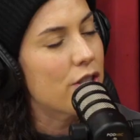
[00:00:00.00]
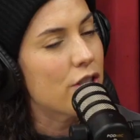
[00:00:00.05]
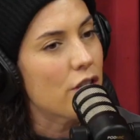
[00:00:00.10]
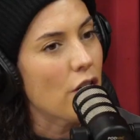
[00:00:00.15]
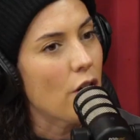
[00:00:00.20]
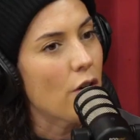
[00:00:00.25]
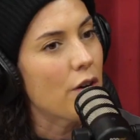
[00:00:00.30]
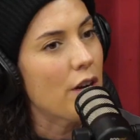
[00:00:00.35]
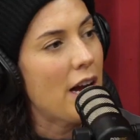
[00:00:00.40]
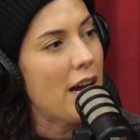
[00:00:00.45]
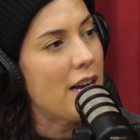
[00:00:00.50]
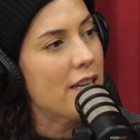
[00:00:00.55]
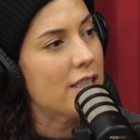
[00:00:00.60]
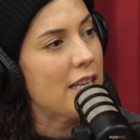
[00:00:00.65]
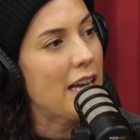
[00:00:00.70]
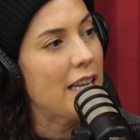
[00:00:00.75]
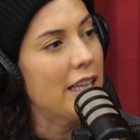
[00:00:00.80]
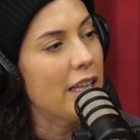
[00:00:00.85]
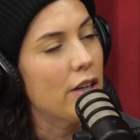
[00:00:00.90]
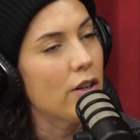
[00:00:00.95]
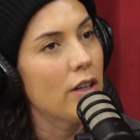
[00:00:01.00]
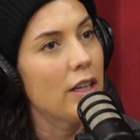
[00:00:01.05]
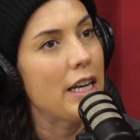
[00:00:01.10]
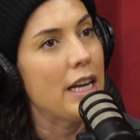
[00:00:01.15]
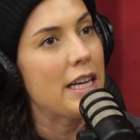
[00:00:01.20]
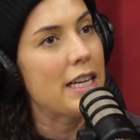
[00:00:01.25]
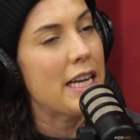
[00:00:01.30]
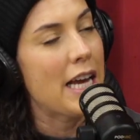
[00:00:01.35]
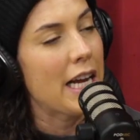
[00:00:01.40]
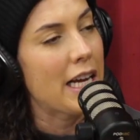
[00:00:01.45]
so nice. I
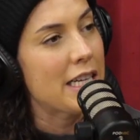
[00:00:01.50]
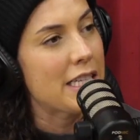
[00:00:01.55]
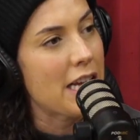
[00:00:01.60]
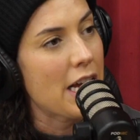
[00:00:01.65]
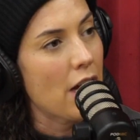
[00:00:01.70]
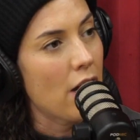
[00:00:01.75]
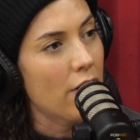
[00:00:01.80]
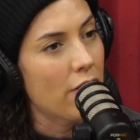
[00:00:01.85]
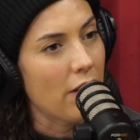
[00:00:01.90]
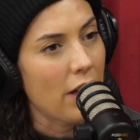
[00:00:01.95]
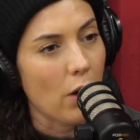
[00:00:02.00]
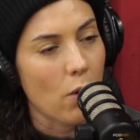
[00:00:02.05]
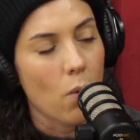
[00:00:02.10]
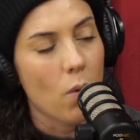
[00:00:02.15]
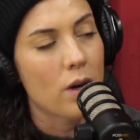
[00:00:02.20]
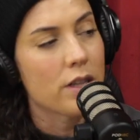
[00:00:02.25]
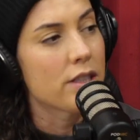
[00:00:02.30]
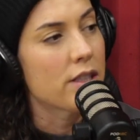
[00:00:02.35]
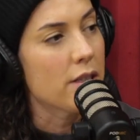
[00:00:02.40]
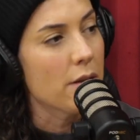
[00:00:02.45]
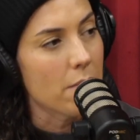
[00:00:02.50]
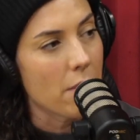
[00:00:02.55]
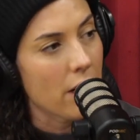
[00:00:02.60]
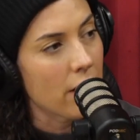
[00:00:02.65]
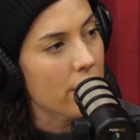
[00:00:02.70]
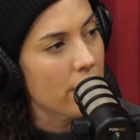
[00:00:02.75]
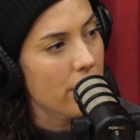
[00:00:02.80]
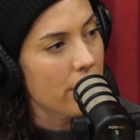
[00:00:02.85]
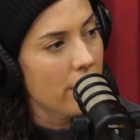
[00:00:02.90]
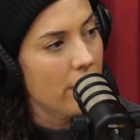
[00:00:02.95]
literally take a day off like once a
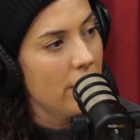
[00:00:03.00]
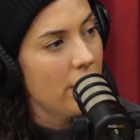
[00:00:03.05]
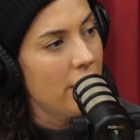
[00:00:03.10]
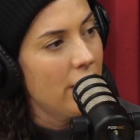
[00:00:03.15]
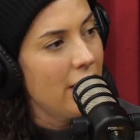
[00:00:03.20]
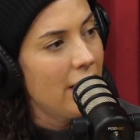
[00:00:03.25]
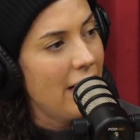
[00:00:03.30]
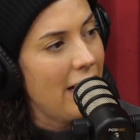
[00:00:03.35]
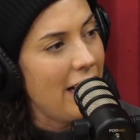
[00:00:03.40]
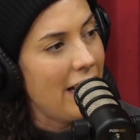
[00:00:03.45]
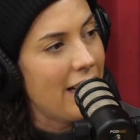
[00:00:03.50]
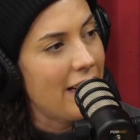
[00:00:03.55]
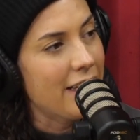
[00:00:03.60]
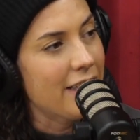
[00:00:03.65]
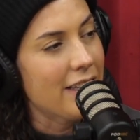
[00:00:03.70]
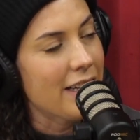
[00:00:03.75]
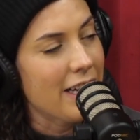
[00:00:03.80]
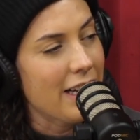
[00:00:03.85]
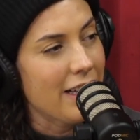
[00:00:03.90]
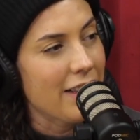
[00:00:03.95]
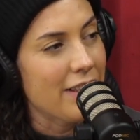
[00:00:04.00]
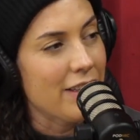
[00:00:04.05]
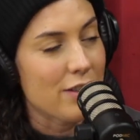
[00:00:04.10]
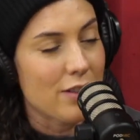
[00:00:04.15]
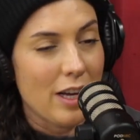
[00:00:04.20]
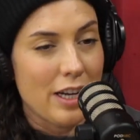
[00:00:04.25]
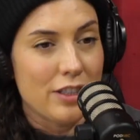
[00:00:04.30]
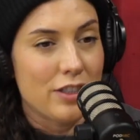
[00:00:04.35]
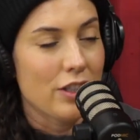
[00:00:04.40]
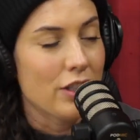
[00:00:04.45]
month. And
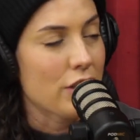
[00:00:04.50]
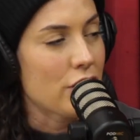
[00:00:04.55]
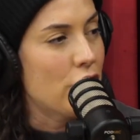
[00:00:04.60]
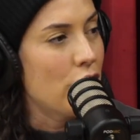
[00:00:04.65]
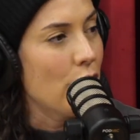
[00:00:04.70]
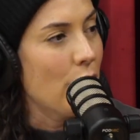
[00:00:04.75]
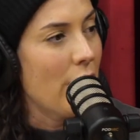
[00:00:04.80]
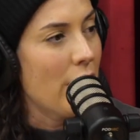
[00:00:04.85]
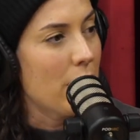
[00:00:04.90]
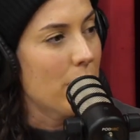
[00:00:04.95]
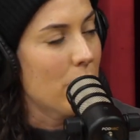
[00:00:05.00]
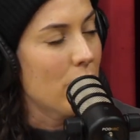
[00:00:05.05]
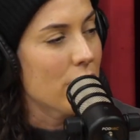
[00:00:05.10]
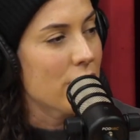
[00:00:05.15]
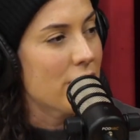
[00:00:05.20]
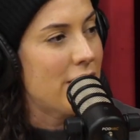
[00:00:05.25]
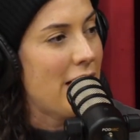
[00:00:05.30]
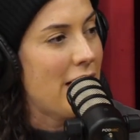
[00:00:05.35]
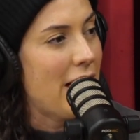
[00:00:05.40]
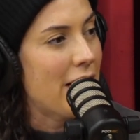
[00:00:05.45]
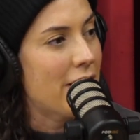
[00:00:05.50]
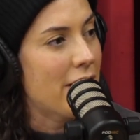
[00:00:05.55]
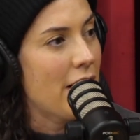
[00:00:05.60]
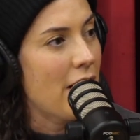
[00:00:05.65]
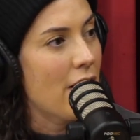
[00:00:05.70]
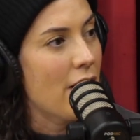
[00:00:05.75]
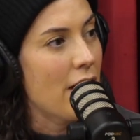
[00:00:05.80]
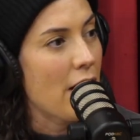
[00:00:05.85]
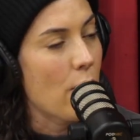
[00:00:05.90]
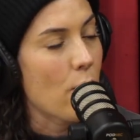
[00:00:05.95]
I took 2 edibles, sat
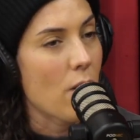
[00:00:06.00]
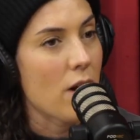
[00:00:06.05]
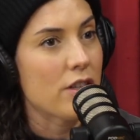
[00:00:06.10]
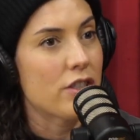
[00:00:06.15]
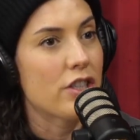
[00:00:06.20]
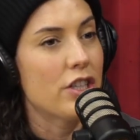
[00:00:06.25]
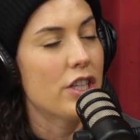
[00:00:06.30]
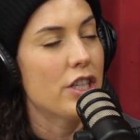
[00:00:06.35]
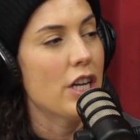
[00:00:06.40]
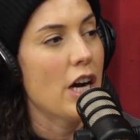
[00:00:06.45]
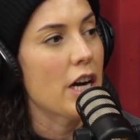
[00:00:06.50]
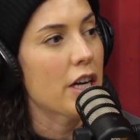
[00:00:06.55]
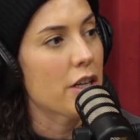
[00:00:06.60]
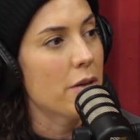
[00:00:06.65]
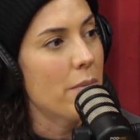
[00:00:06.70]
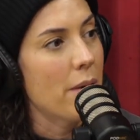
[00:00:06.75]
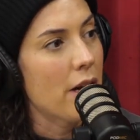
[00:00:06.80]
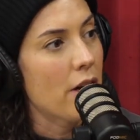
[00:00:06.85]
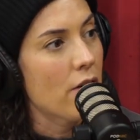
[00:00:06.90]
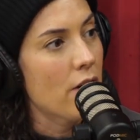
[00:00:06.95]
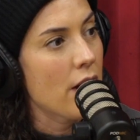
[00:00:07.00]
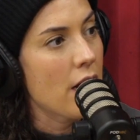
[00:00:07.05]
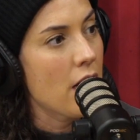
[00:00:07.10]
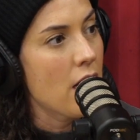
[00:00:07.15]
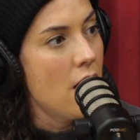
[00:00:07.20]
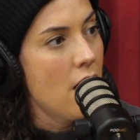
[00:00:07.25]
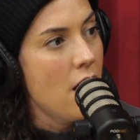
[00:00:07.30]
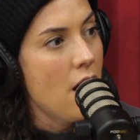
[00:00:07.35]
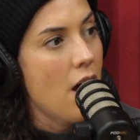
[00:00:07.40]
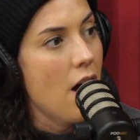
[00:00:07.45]
there, and I watched a documentary
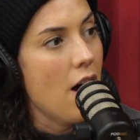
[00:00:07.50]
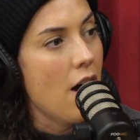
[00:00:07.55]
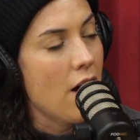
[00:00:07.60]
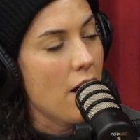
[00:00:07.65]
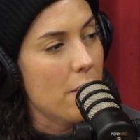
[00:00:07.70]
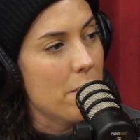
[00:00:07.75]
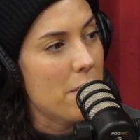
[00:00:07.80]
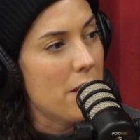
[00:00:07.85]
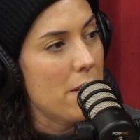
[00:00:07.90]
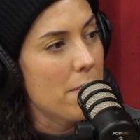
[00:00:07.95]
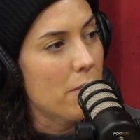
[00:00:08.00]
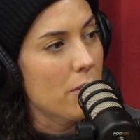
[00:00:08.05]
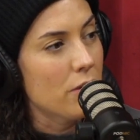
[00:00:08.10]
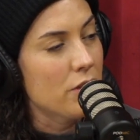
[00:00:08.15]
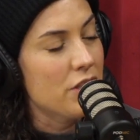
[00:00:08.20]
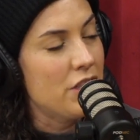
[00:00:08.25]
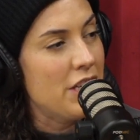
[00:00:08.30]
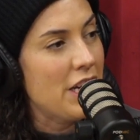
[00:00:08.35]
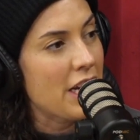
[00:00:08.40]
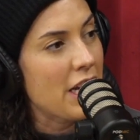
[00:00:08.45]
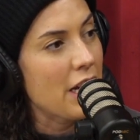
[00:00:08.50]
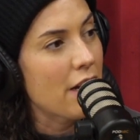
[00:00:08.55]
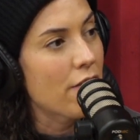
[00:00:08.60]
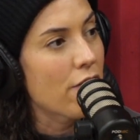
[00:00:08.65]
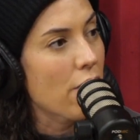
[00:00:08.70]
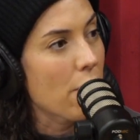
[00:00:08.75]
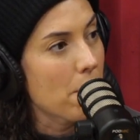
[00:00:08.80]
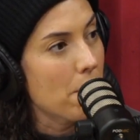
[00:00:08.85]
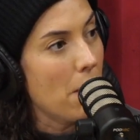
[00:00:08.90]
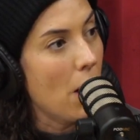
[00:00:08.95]
on people digging
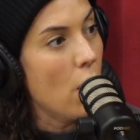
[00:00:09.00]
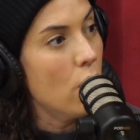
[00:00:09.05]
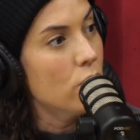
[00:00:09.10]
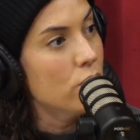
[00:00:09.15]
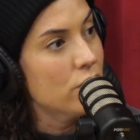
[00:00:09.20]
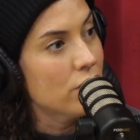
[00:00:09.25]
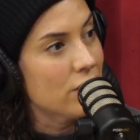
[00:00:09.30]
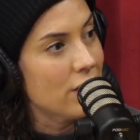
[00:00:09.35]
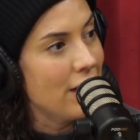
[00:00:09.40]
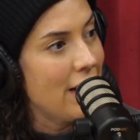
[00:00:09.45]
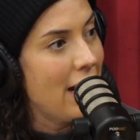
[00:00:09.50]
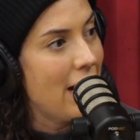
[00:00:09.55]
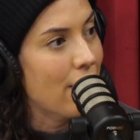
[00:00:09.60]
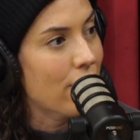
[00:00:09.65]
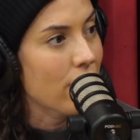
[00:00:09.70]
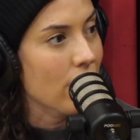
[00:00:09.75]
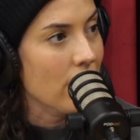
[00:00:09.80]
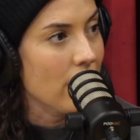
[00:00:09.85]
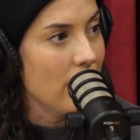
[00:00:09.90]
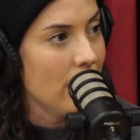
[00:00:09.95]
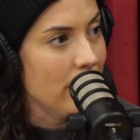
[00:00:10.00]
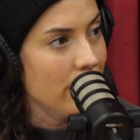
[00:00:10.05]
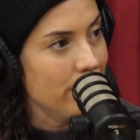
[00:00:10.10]
for bones in Africa.